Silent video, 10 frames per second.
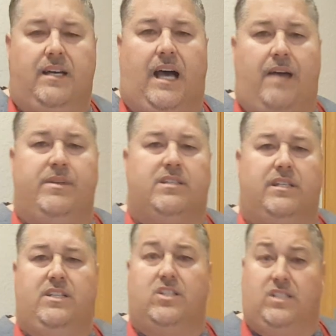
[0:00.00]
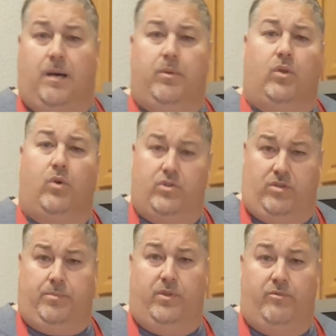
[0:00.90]
obviously just double or
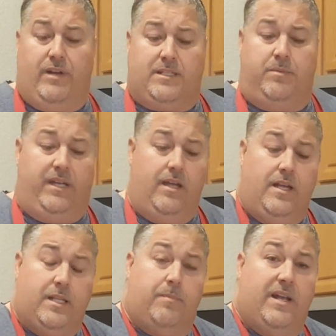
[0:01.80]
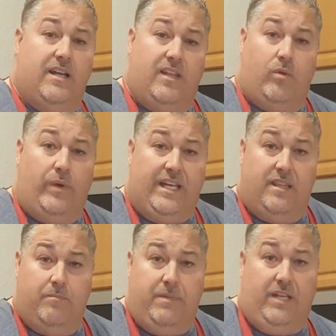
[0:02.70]
triple the recipe, depending on the weight of
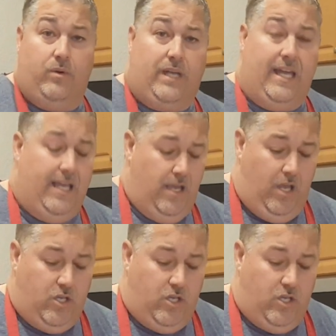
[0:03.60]
the meat, okay?